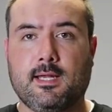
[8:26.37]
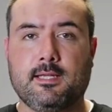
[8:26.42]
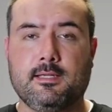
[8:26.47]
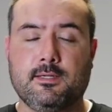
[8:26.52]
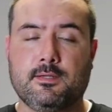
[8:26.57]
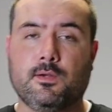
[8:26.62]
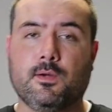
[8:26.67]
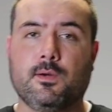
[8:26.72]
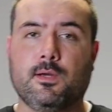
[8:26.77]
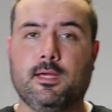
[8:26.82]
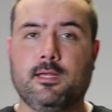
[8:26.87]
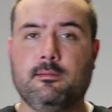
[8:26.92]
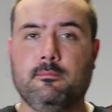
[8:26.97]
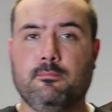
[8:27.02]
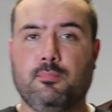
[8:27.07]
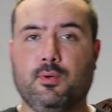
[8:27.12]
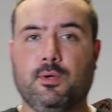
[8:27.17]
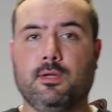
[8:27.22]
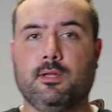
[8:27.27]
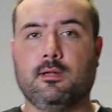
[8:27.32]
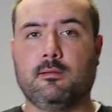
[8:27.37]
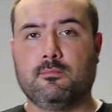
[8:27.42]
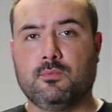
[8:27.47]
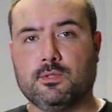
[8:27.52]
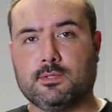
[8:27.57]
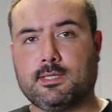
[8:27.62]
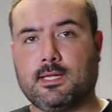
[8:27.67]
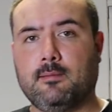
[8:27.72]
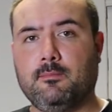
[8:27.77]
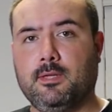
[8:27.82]
I did go ahead and put a
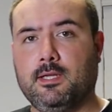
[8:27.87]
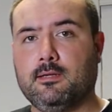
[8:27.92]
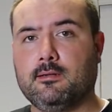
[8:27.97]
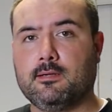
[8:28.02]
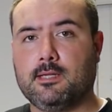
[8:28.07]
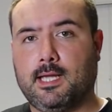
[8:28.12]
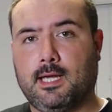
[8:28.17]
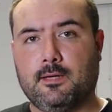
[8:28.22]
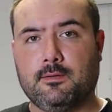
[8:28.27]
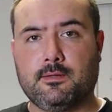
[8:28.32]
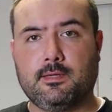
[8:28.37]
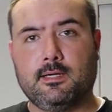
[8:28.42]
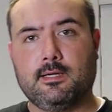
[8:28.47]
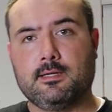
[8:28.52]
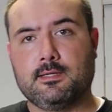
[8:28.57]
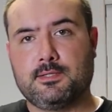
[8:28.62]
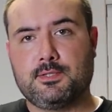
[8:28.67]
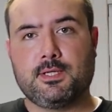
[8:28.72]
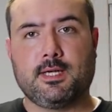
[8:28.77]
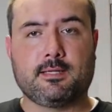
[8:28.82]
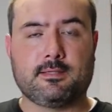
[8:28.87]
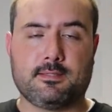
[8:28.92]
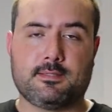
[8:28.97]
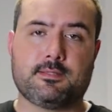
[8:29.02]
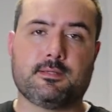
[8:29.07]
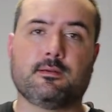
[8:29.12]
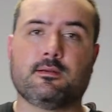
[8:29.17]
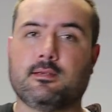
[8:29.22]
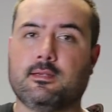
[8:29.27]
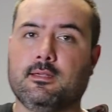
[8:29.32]
multimeter down there to check the
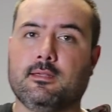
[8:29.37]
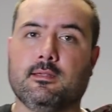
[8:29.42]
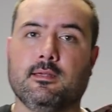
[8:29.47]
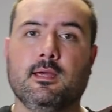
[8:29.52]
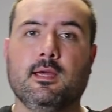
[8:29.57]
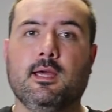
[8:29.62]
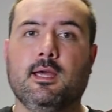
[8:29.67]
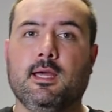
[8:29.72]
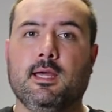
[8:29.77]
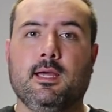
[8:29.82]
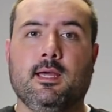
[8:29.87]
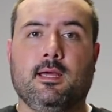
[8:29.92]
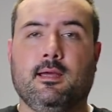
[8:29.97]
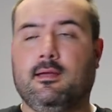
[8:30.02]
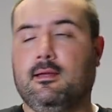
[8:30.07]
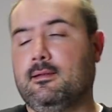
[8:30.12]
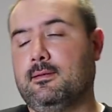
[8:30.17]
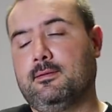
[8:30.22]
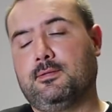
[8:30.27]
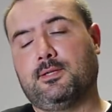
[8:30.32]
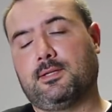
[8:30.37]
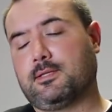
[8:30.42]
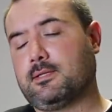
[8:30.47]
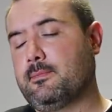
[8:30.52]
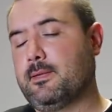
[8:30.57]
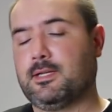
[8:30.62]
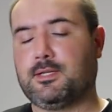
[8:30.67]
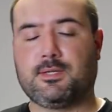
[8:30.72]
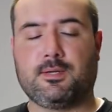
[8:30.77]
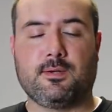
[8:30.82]
circuit, just to
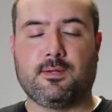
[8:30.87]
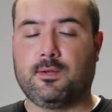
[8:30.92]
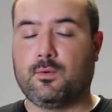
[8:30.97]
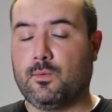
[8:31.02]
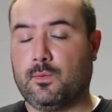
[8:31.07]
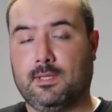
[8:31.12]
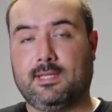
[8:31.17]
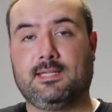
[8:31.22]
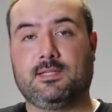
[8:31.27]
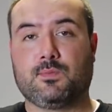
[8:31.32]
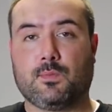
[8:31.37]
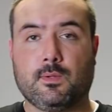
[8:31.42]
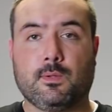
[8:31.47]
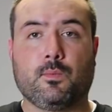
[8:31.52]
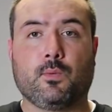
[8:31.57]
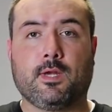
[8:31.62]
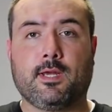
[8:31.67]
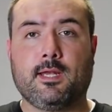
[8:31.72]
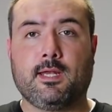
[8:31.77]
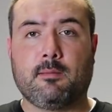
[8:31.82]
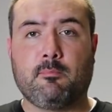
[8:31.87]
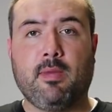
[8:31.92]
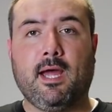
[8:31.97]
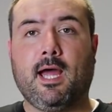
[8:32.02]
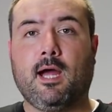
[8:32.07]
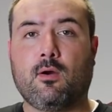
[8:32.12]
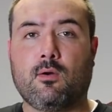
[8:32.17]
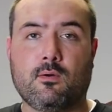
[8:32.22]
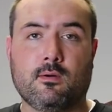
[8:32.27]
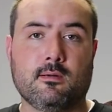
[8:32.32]
make sure that at least we were getting
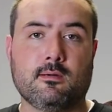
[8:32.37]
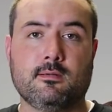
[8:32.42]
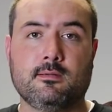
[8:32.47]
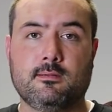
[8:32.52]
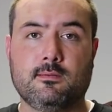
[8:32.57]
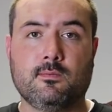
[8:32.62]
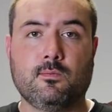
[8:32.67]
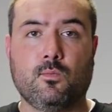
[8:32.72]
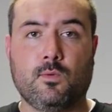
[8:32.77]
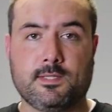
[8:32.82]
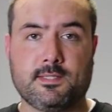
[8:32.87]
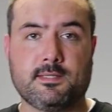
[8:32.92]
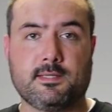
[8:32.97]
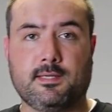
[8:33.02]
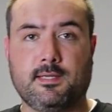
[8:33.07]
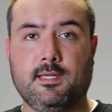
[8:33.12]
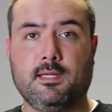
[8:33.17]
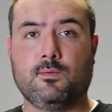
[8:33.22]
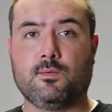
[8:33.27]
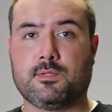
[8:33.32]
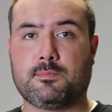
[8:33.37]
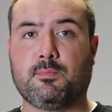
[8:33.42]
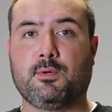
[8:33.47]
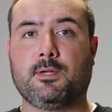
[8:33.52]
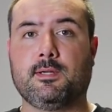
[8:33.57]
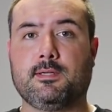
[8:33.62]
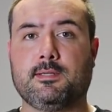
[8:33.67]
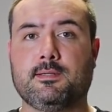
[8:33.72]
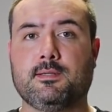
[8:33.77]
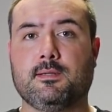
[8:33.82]
power once the key was
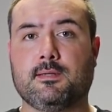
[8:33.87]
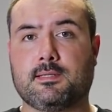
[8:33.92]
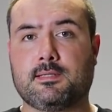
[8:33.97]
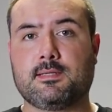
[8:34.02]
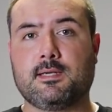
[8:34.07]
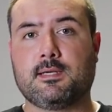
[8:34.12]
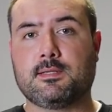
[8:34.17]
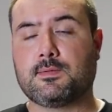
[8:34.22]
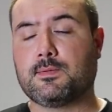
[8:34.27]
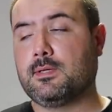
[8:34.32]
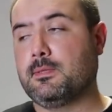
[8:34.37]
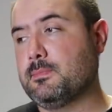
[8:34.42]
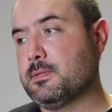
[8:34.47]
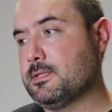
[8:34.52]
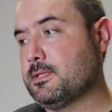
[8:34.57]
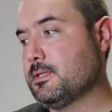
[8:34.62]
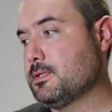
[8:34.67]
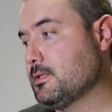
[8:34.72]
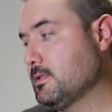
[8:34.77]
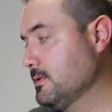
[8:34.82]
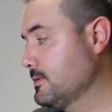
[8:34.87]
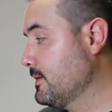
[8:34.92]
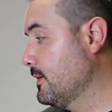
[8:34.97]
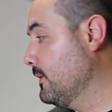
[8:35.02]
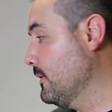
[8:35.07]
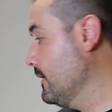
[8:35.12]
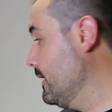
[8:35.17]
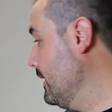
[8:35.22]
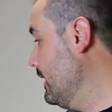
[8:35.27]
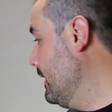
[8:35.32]
put into the accessory position.
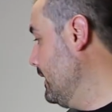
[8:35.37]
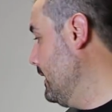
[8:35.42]
So